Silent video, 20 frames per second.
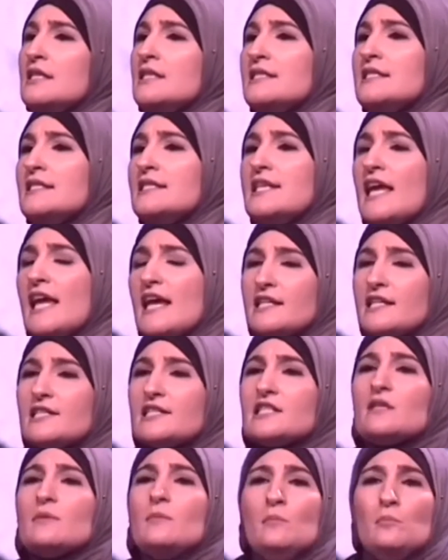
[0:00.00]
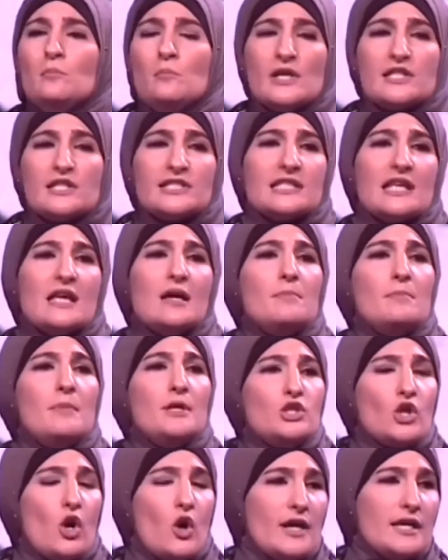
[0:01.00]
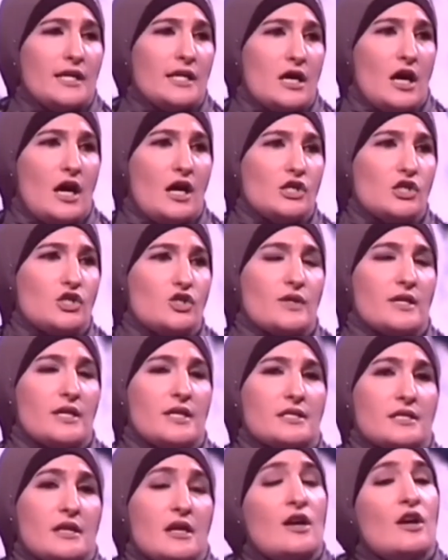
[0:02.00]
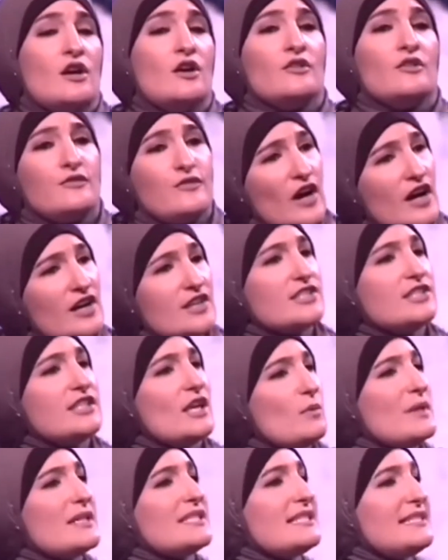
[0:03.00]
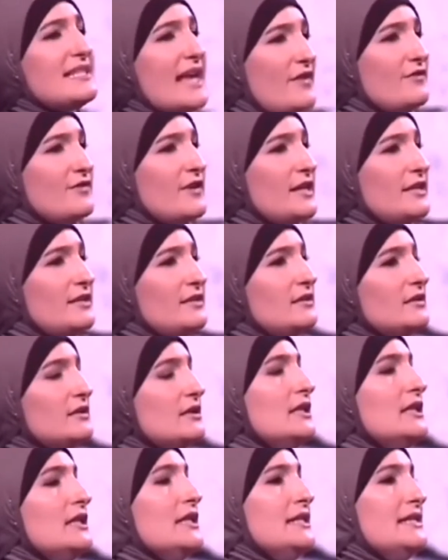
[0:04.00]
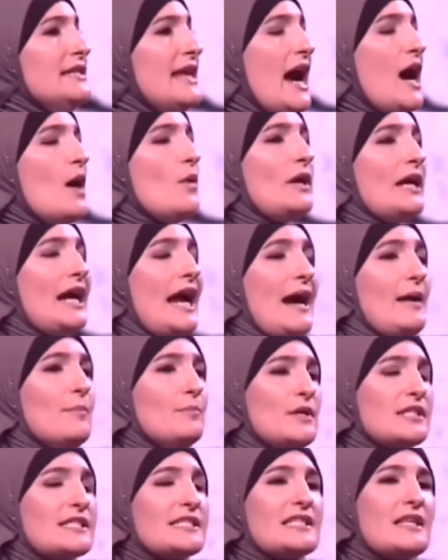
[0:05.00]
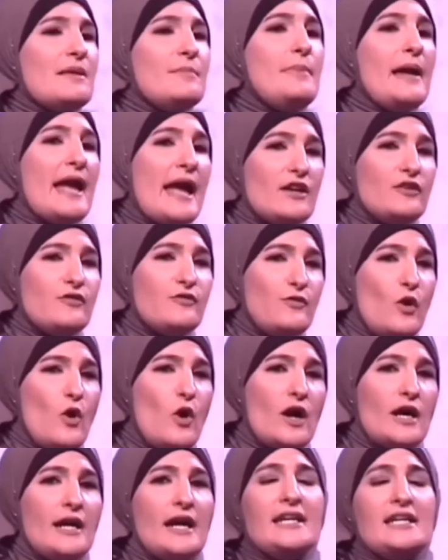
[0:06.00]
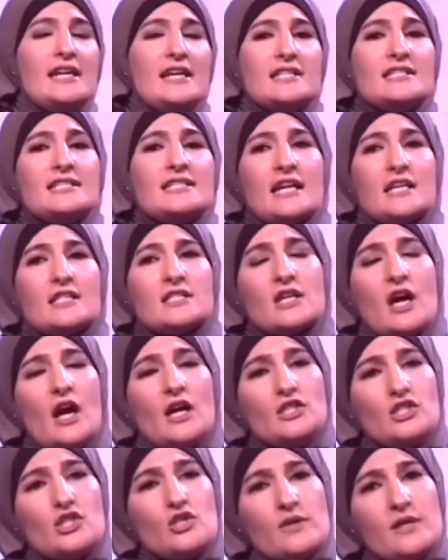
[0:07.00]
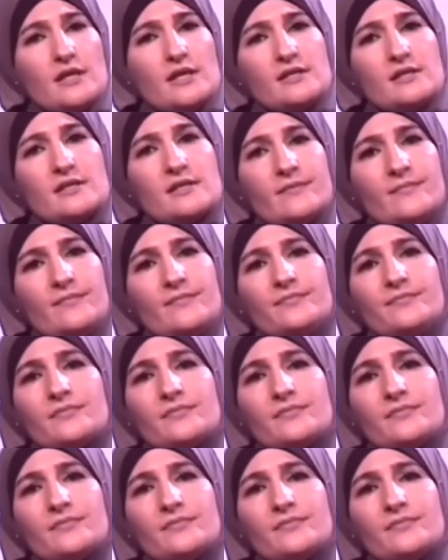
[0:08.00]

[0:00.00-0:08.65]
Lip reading: 6 Muslim majority countries. First it was 7, now we're at Muslim ban 4, and it is 6 countries.